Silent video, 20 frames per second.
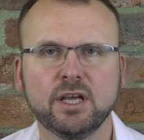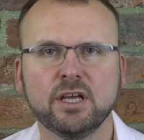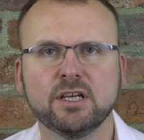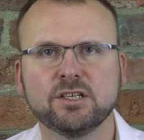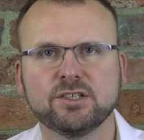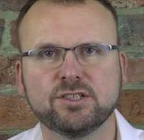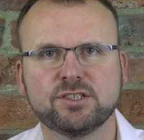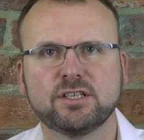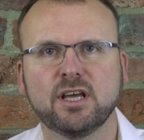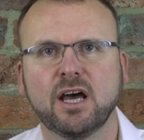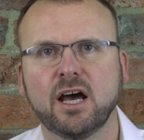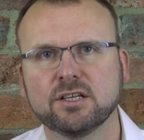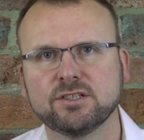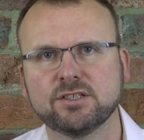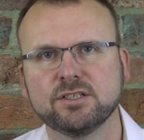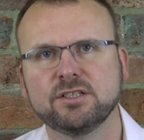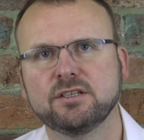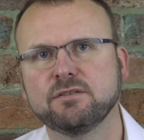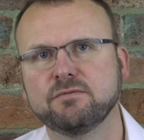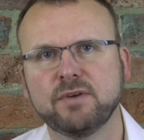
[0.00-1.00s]
start
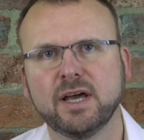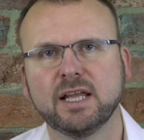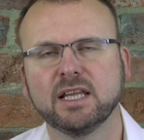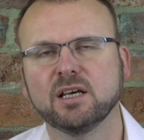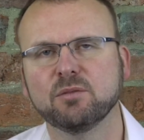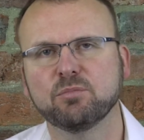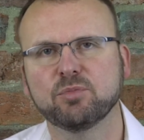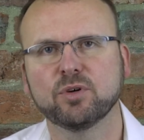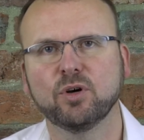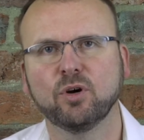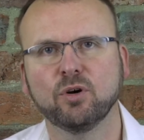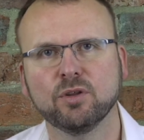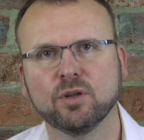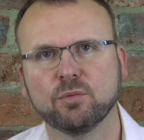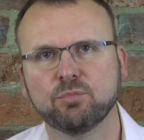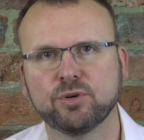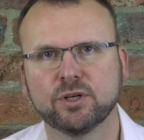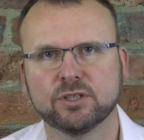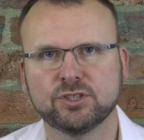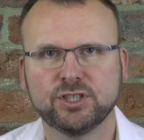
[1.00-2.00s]
and develop other
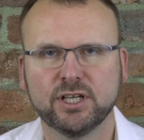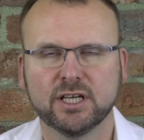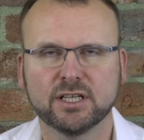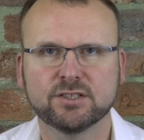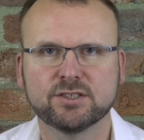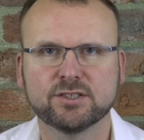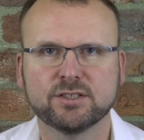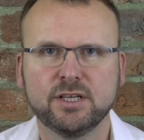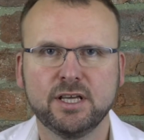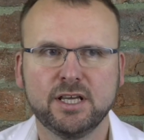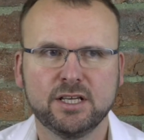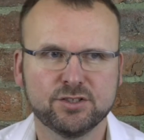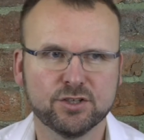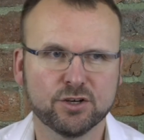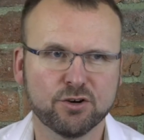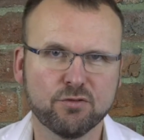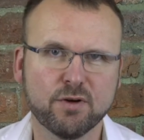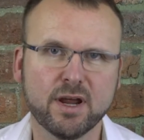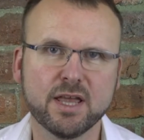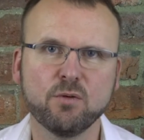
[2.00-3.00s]
projects. It's a
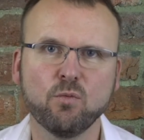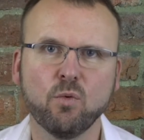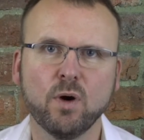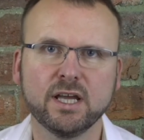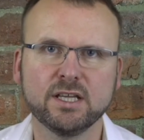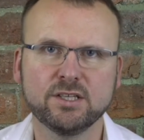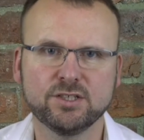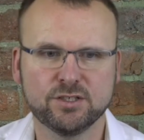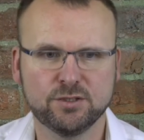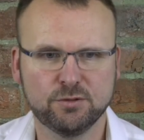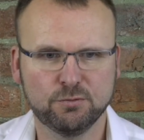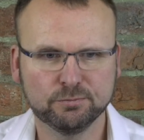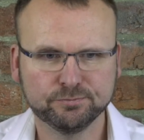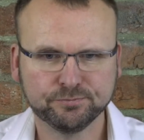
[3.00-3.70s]
great way to